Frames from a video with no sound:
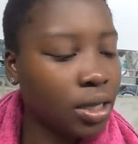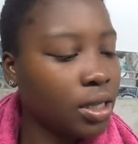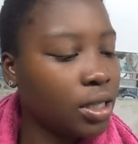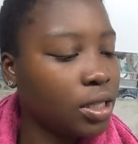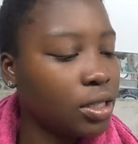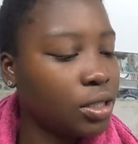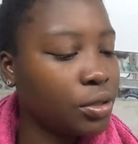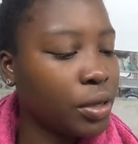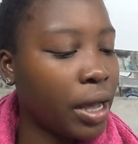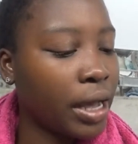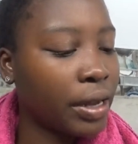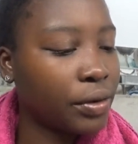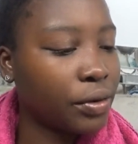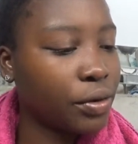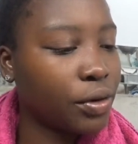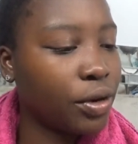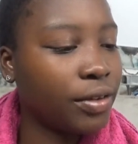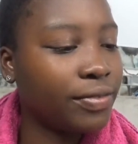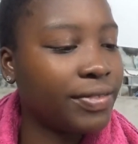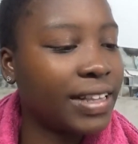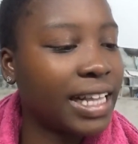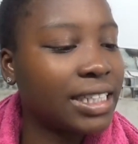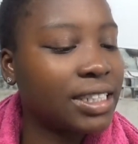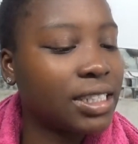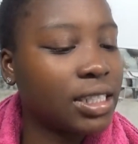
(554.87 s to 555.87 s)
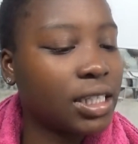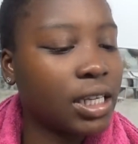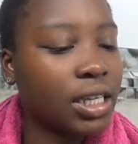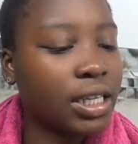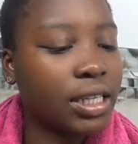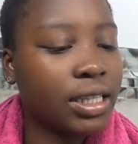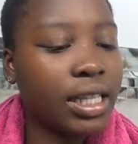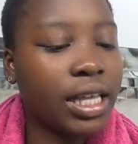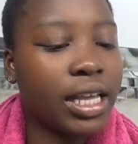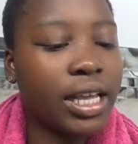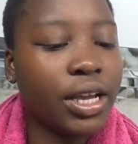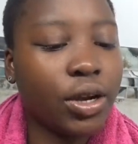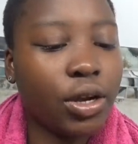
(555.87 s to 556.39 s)
So I don't know if that's a good
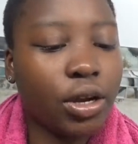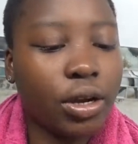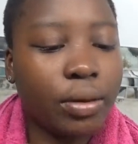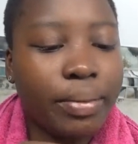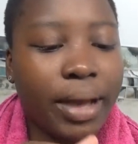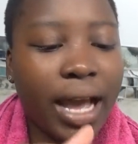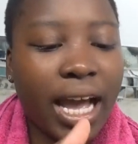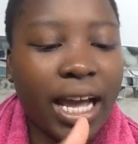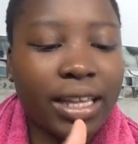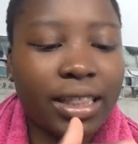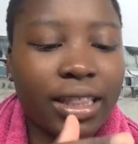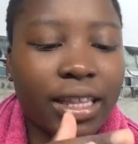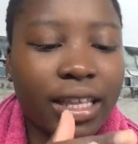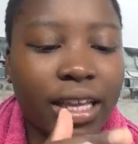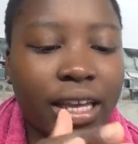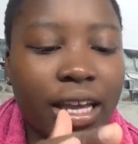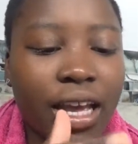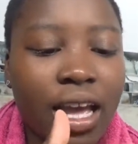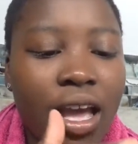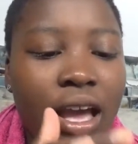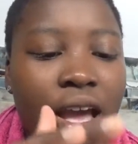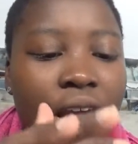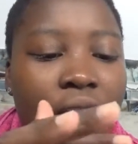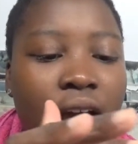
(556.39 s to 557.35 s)
thing or a bad thing.